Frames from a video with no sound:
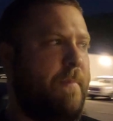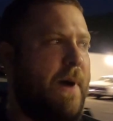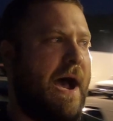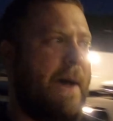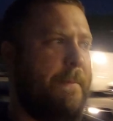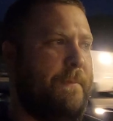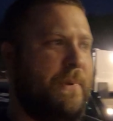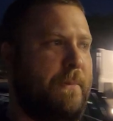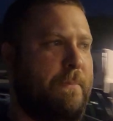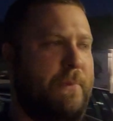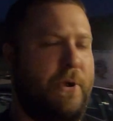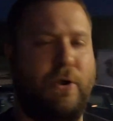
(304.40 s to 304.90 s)

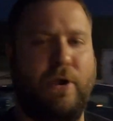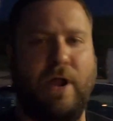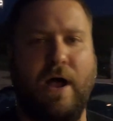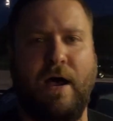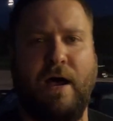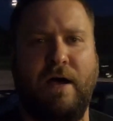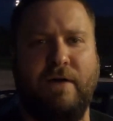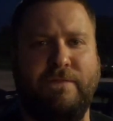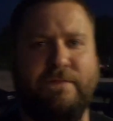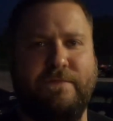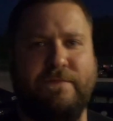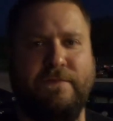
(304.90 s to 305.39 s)
popped the boot
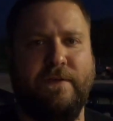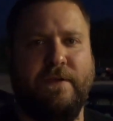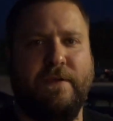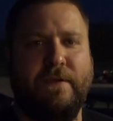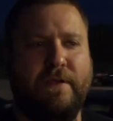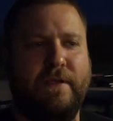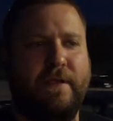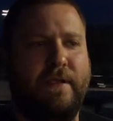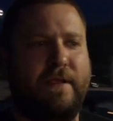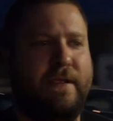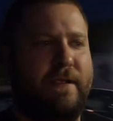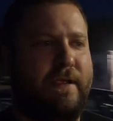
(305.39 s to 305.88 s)
off
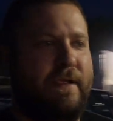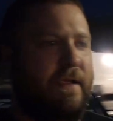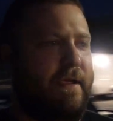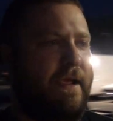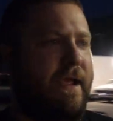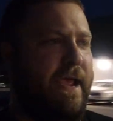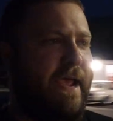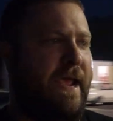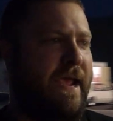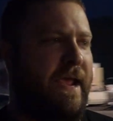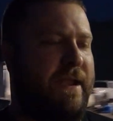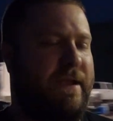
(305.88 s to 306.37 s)

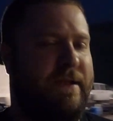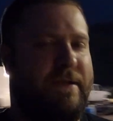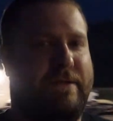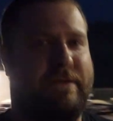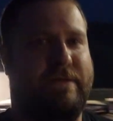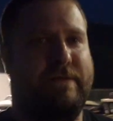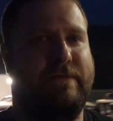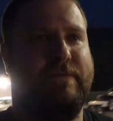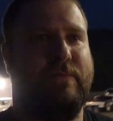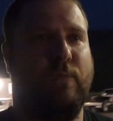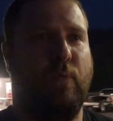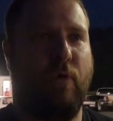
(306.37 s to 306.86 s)
and
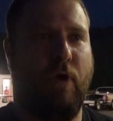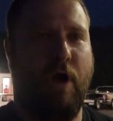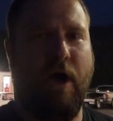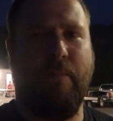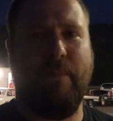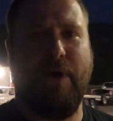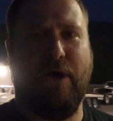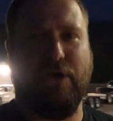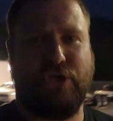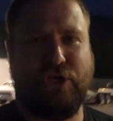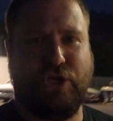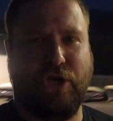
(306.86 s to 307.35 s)
we're
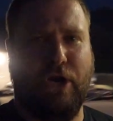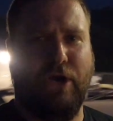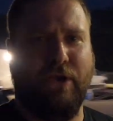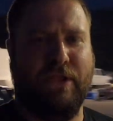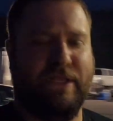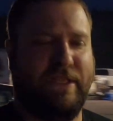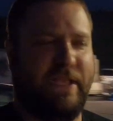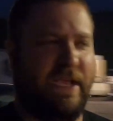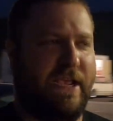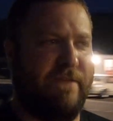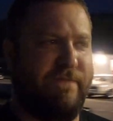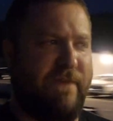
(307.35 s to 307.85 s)
almost sure
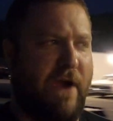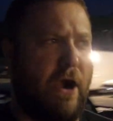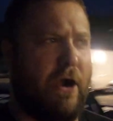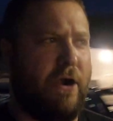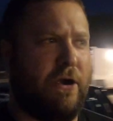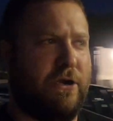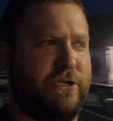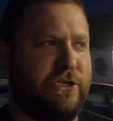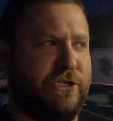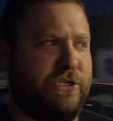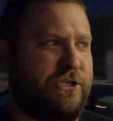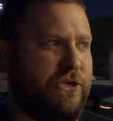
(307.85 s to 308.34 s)
that the converter
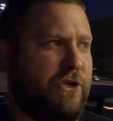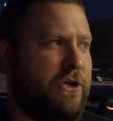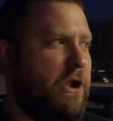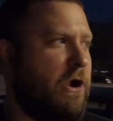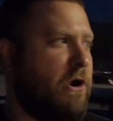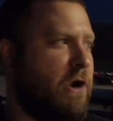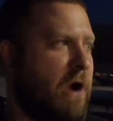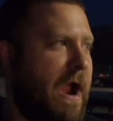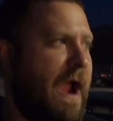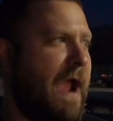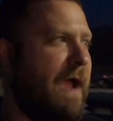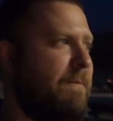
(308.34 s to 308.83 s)
just took a
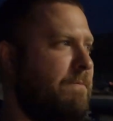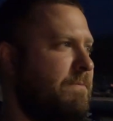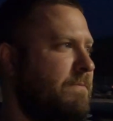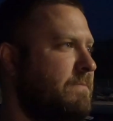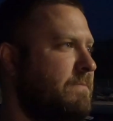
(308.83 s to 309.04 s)
crap.